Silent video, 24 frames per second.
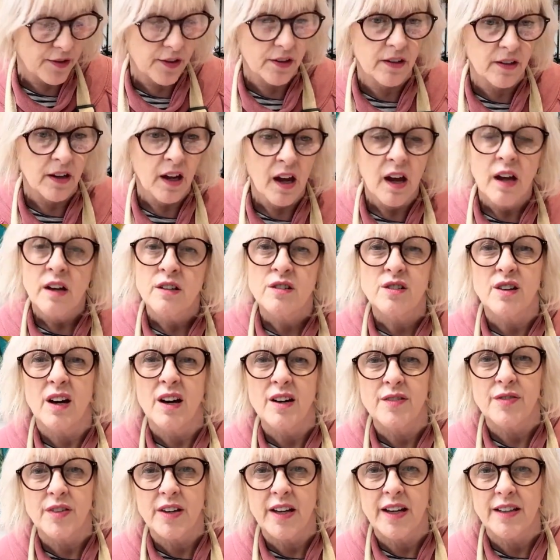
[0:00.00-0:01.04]
and
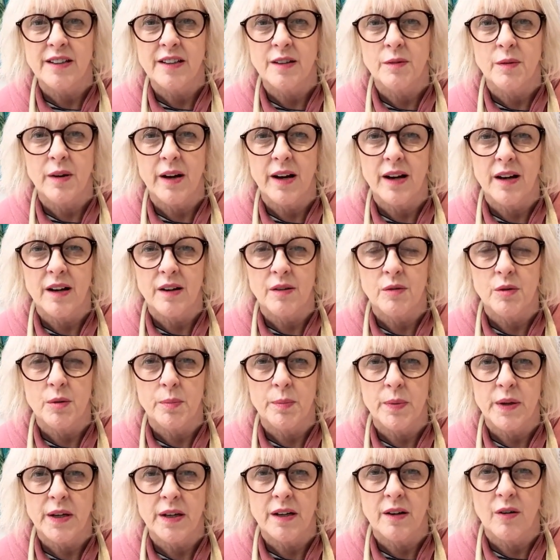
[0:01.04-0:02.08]
driving anywhere would
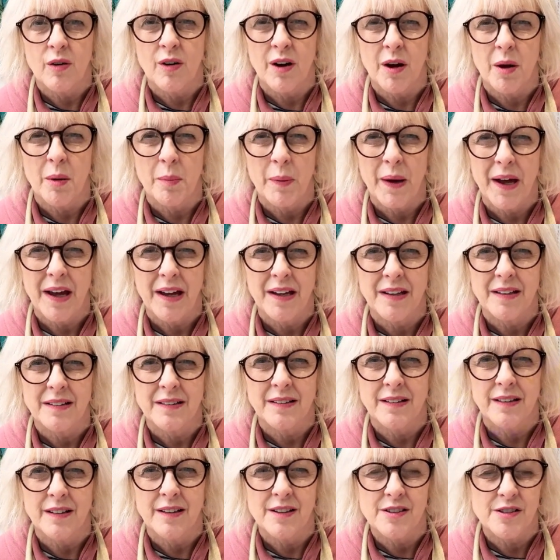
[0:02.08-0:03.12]
be quite a pain
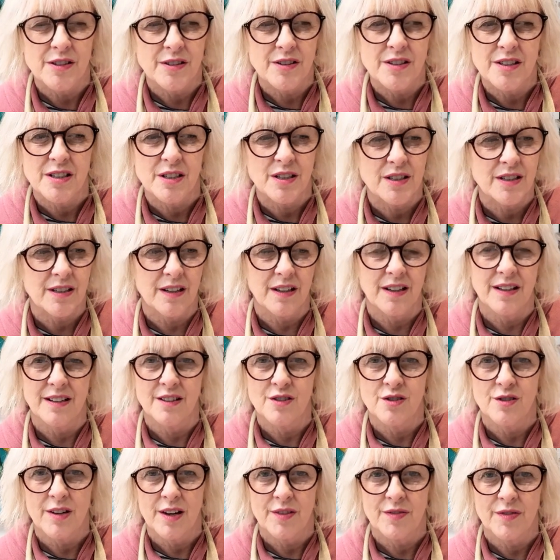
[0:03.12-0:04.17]
because you're just stuck in
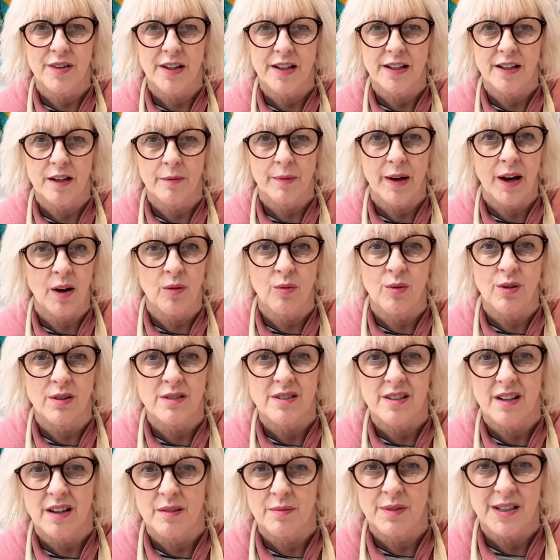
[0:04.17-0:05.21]
traffic no matter what
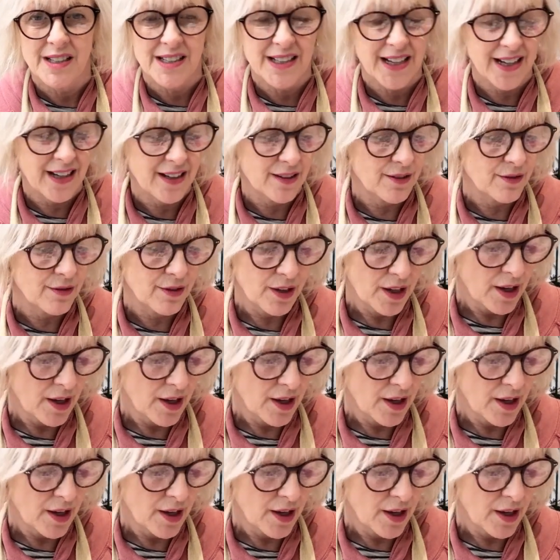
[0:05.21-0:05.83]
time of day or